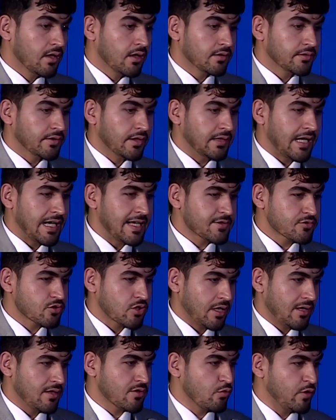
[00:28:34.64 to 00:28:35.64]
The last
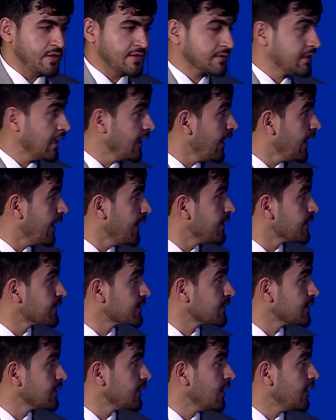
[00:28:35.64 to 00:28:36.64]
change we see
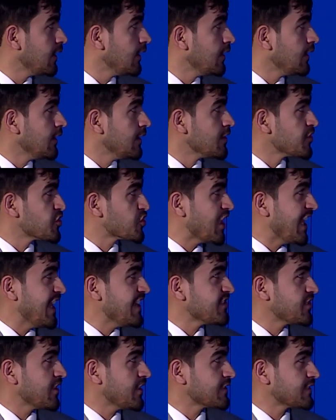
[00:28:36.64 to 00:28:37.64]
is
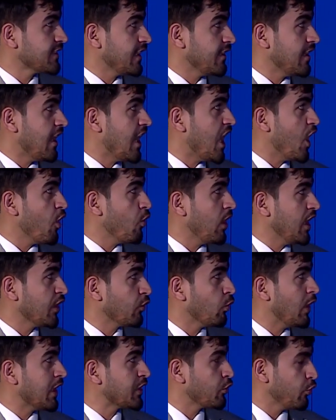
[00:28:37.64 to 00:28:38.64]
changes in how and
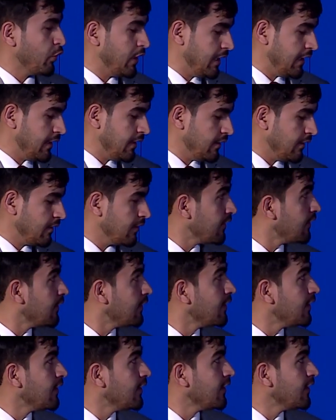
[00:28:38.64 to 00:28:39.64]
what we
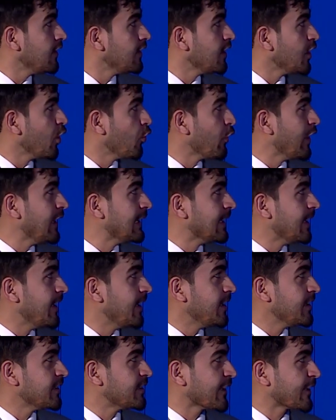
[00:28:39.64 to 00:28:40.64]

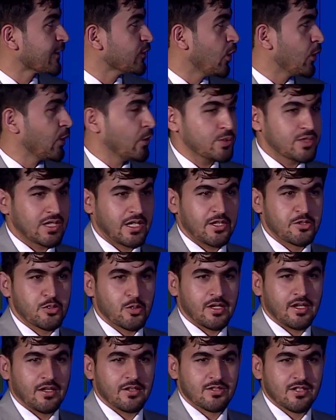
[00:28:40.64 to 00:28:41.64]
learn technology and
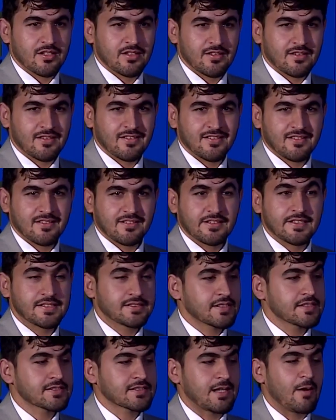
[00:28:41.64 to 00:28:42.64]
education. This
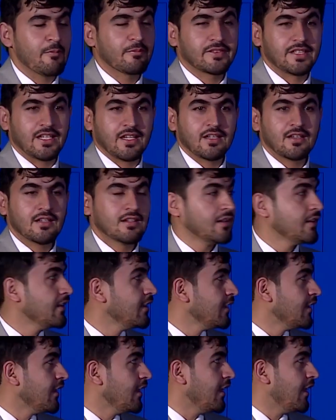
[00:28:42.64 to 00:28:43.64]
is something
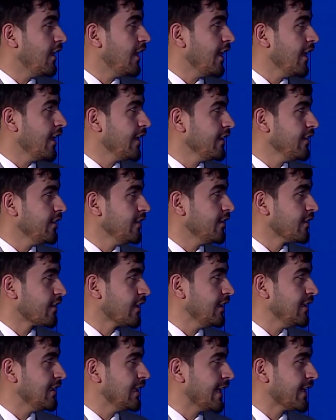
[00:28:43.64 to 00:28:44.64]
I
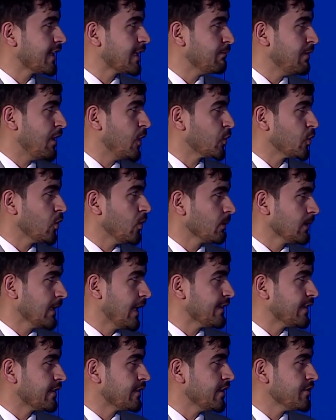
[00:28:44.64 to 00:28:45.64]
really like about
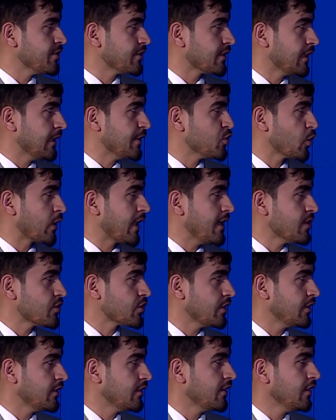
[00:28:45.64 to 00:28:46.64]
online and digital
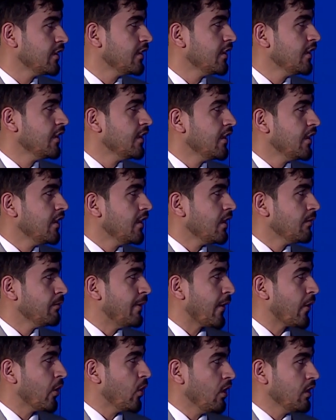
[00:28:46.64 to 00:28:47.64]
education
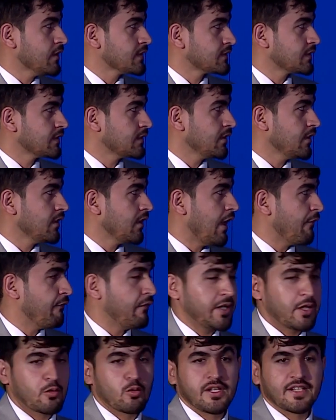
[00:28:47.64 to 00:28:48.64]
because a
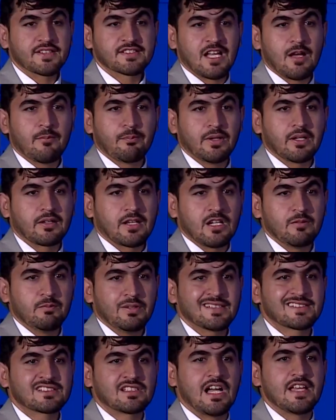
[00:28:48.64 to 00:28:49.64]
very good example can be
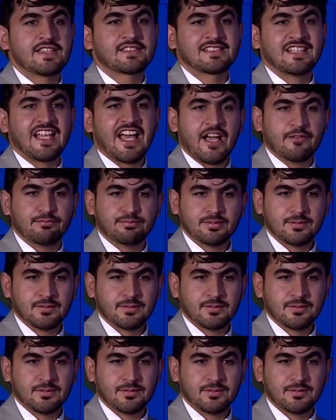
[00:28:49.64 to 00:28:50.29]
a science lab.